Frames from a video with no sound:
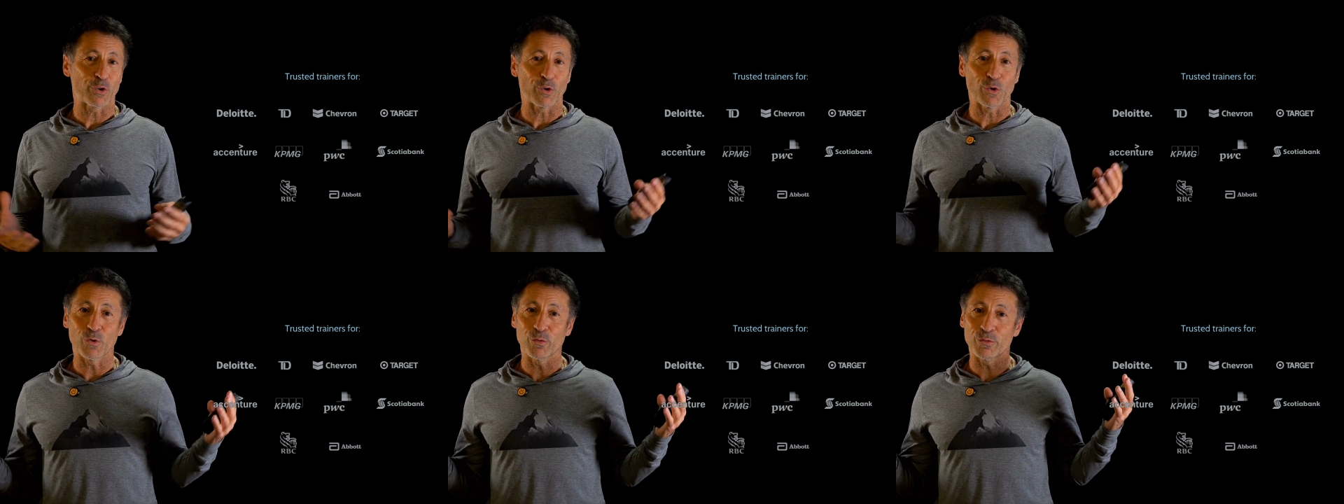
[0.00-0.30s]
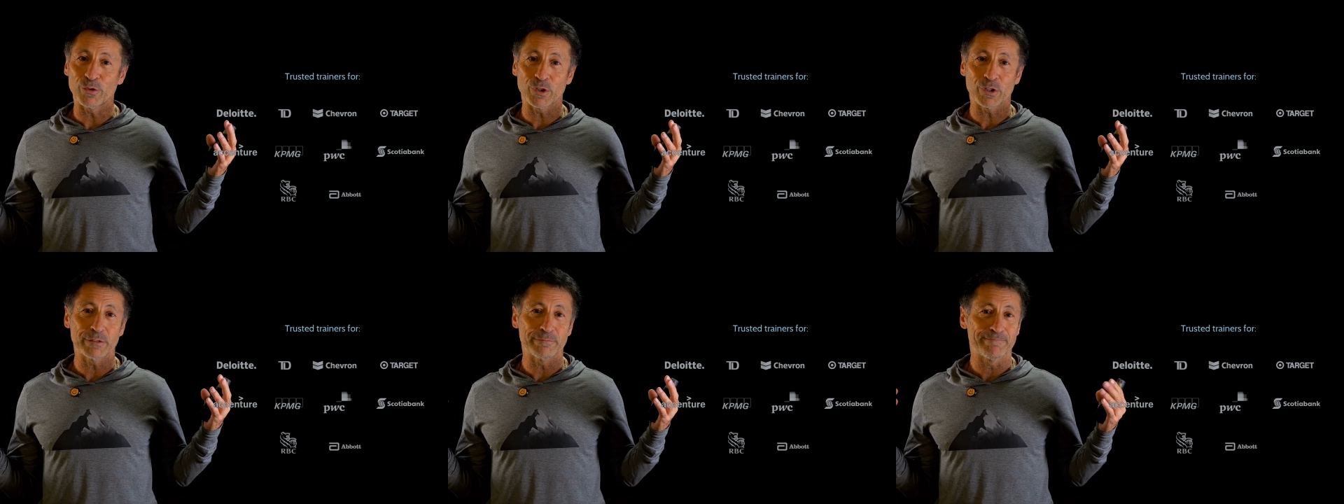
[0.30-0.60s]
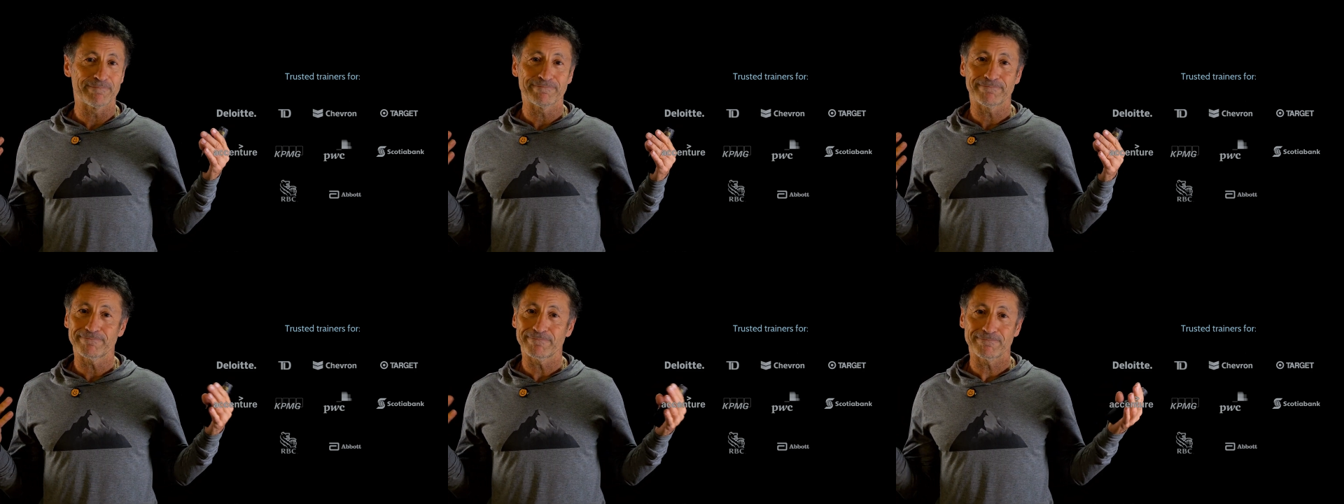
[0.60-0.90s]
over
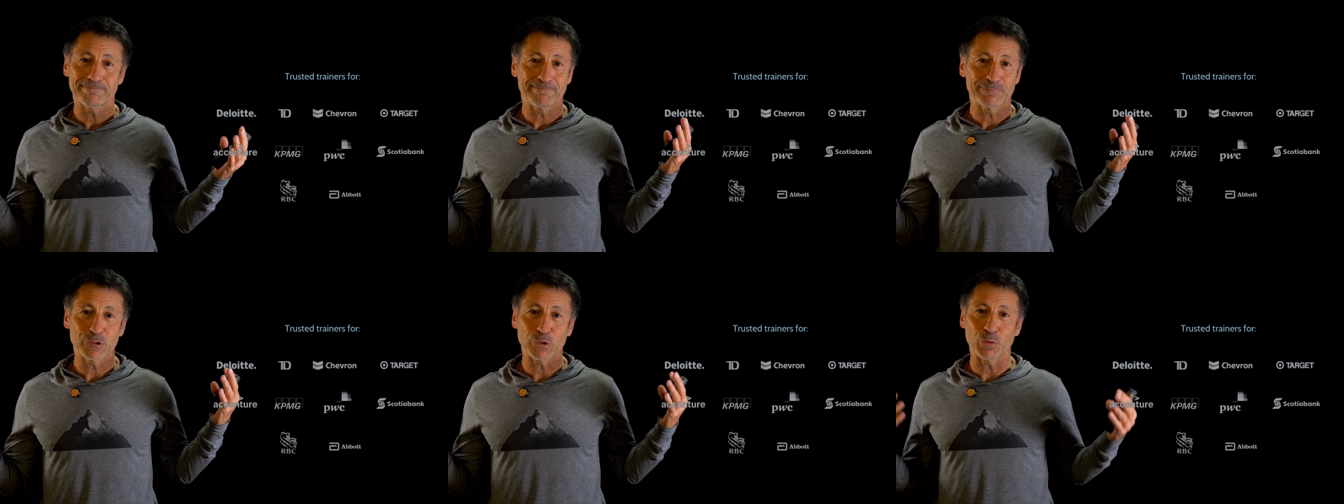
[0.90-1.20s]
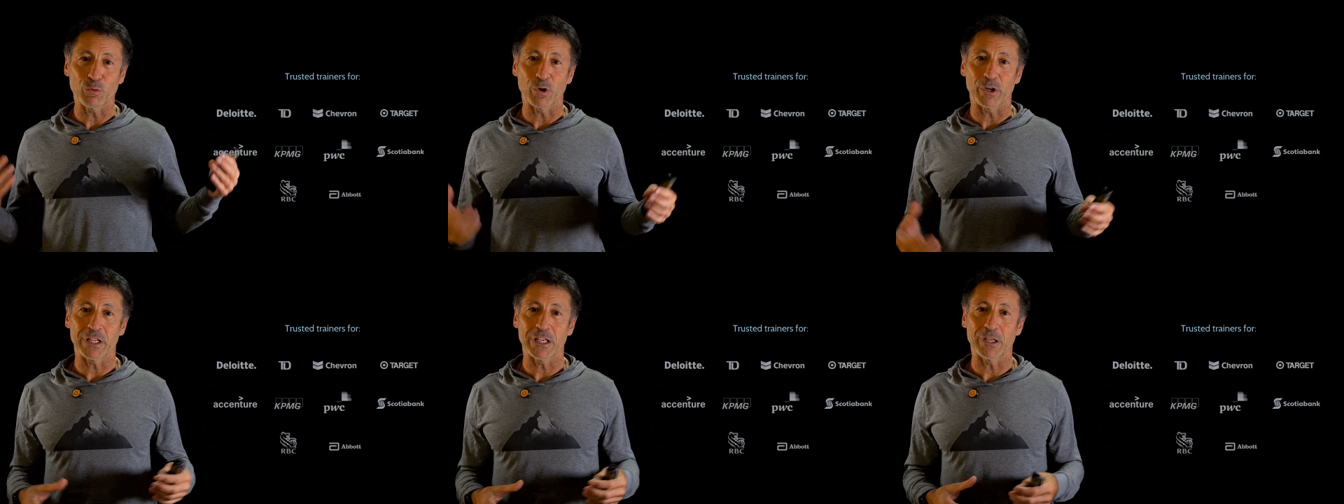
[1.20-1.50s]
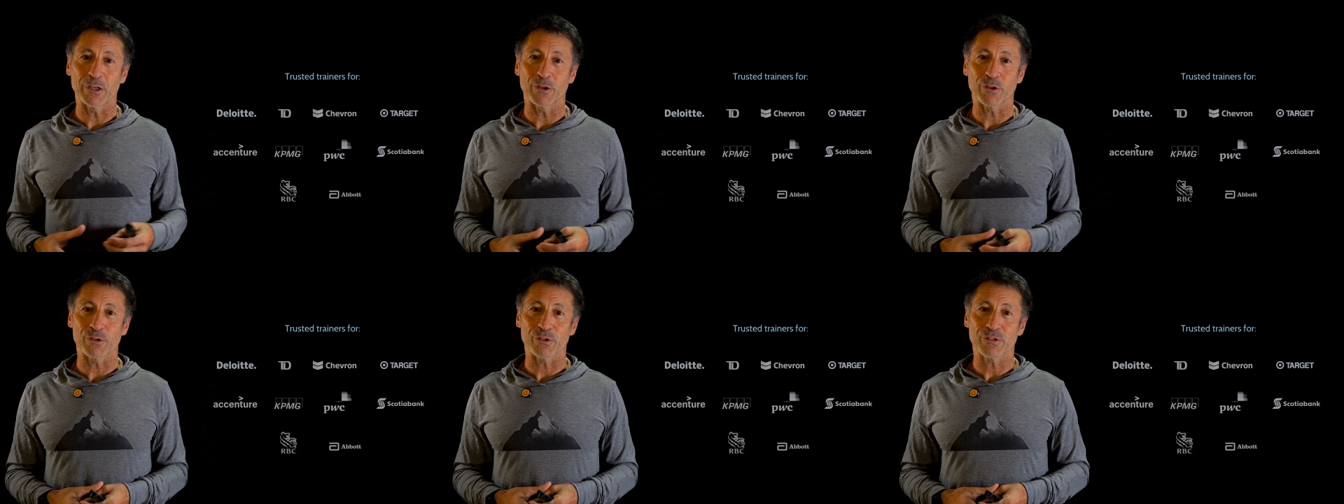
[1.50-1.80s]
twenty
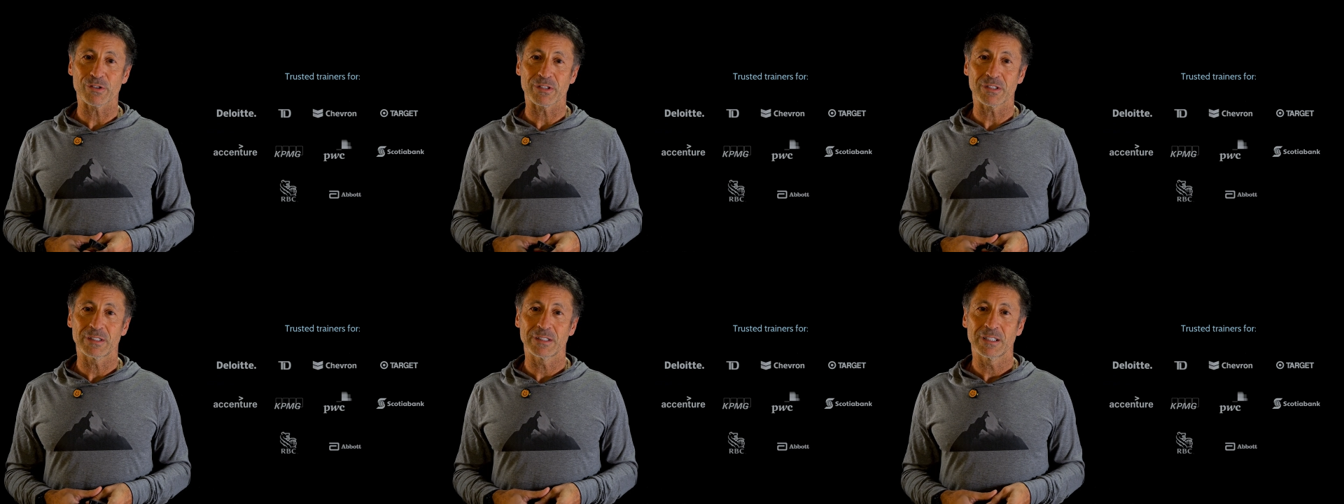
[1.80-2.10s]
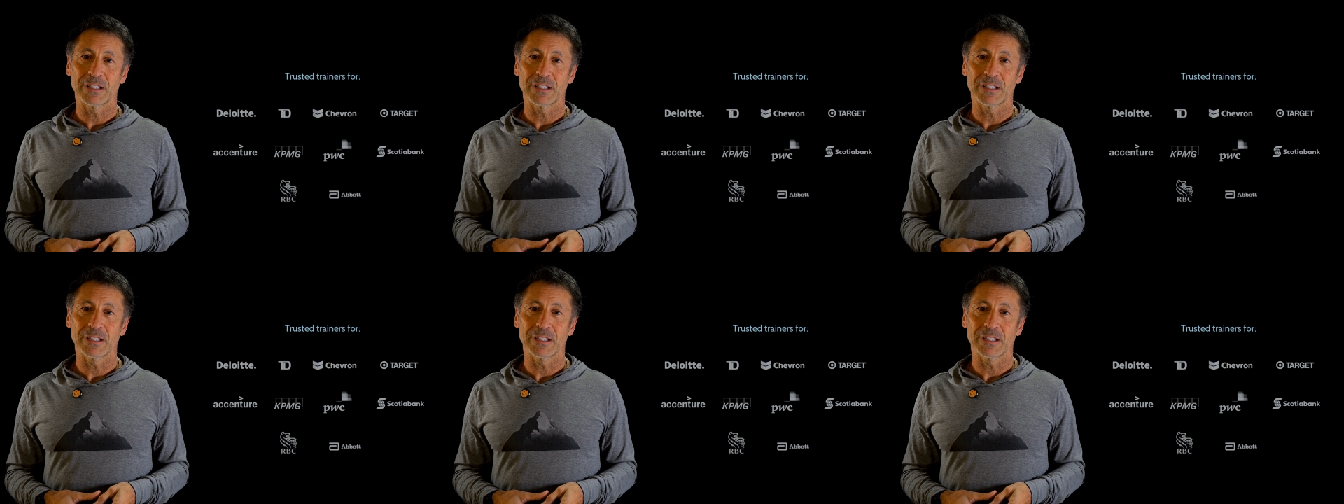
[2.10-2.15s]
years.